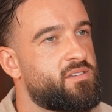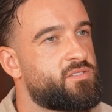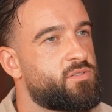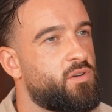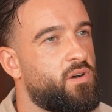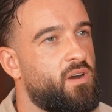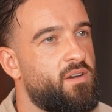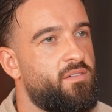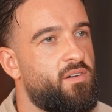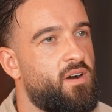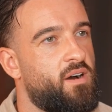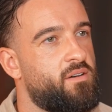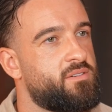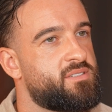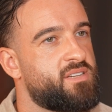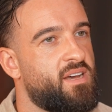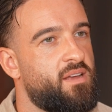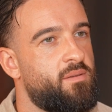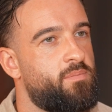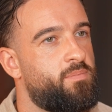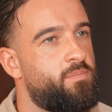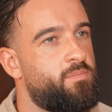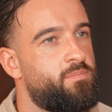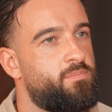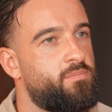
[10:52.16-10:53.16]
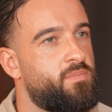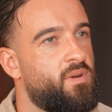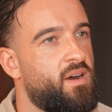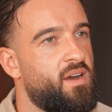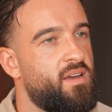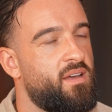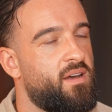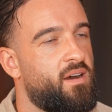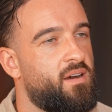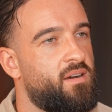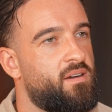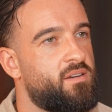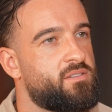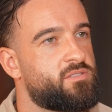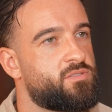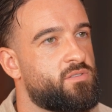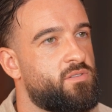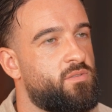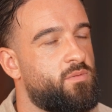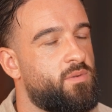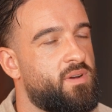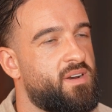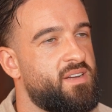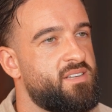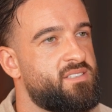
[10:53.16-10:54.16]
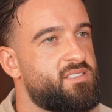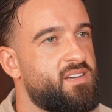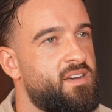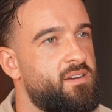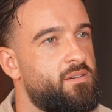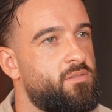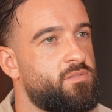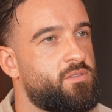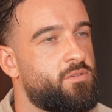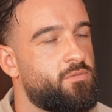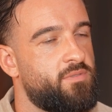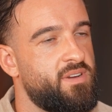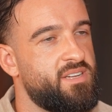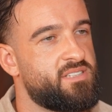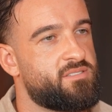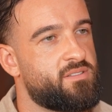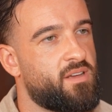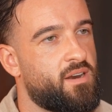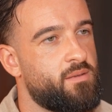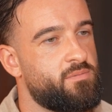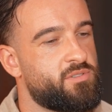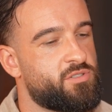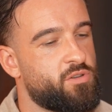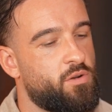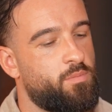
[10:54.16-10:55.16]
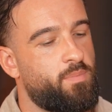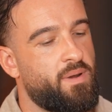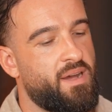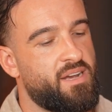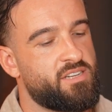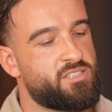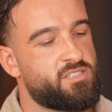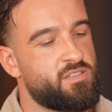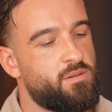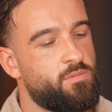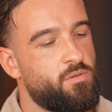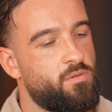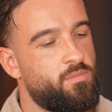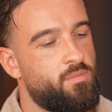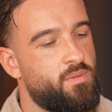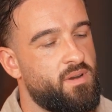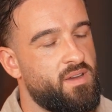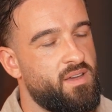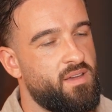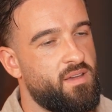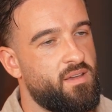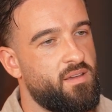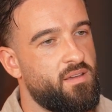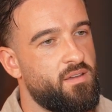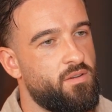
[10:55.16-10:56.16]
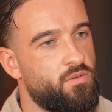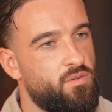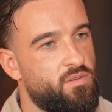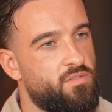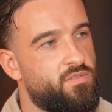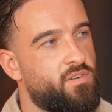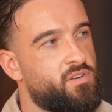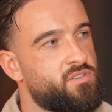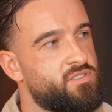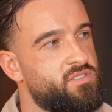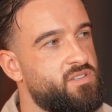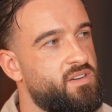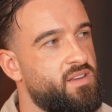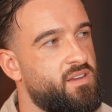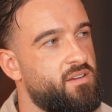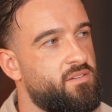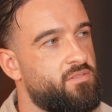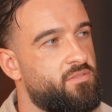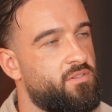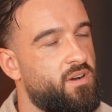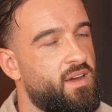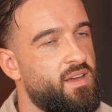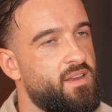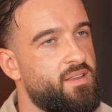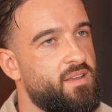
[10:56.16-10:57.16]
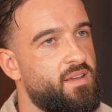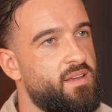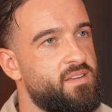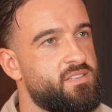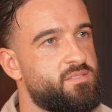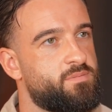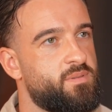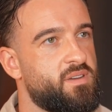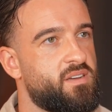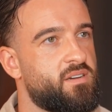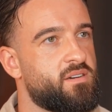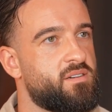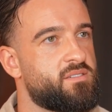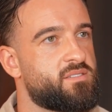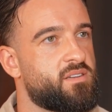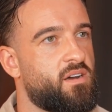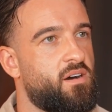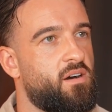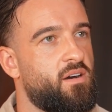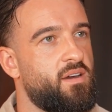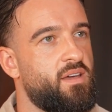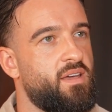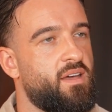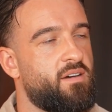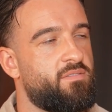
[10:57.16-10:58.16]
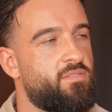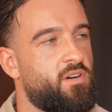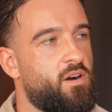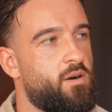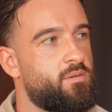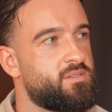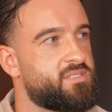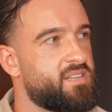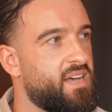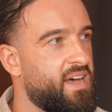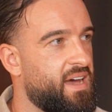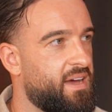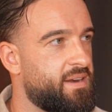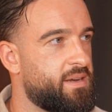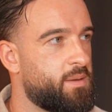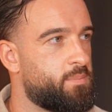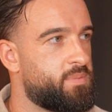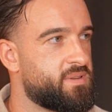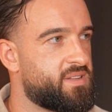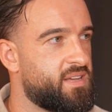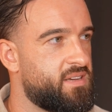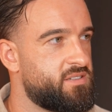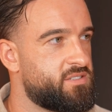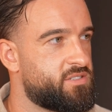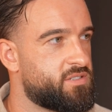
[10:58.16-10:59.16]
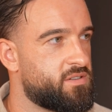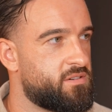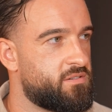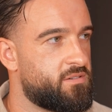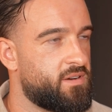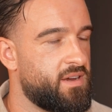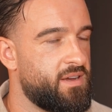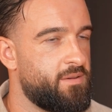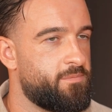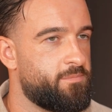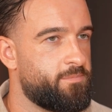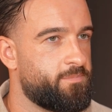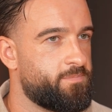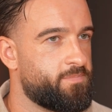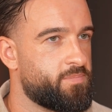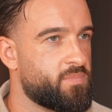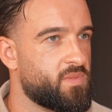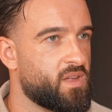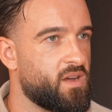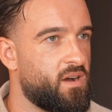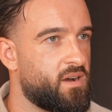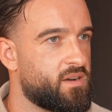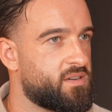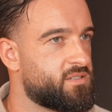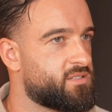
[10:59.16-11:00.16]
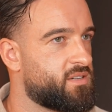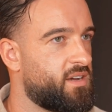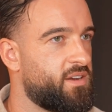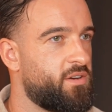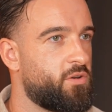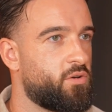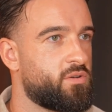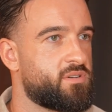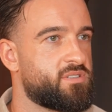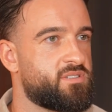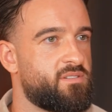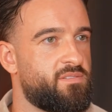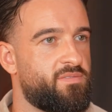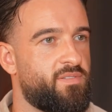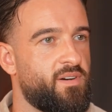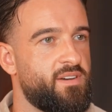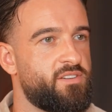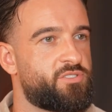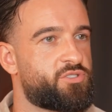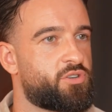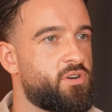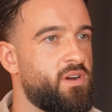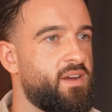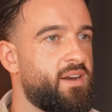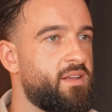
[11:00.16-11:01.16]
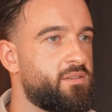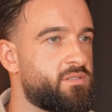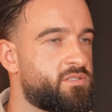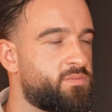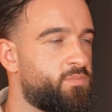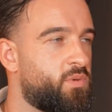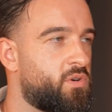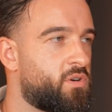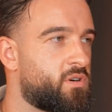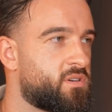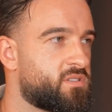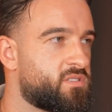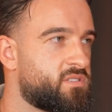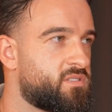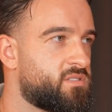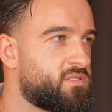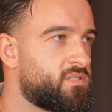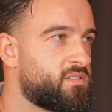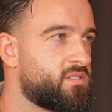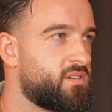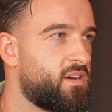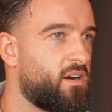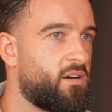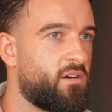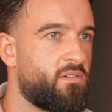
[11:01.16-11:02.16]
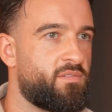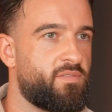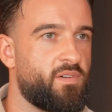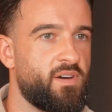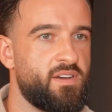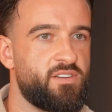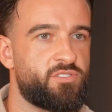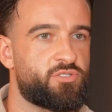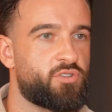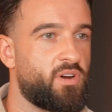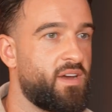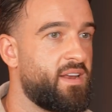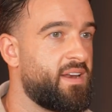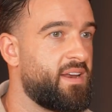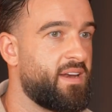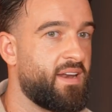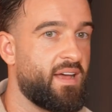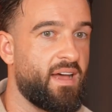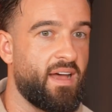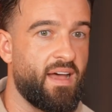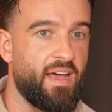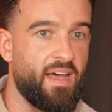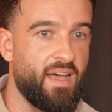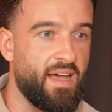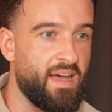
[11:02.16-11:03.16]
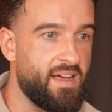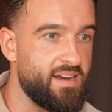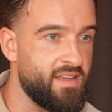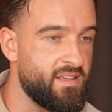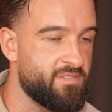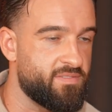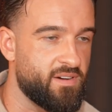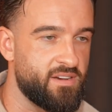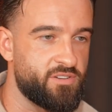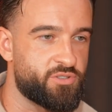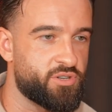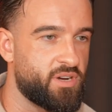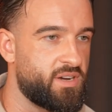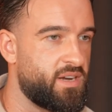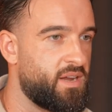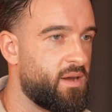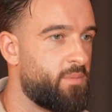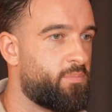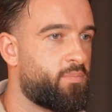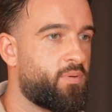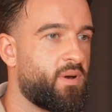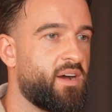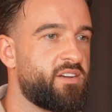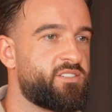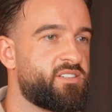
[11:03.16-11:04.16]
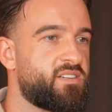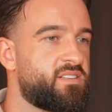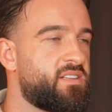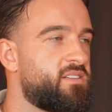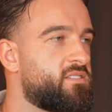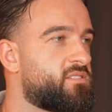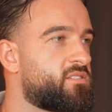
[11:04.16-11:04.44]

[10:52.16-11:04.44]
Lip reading: so I've always had, so what I say, the reason that I'm so passionate about my university, right, is because I have always had the potential, right? Because I know, because if I tried in sports, or if I tried in a project in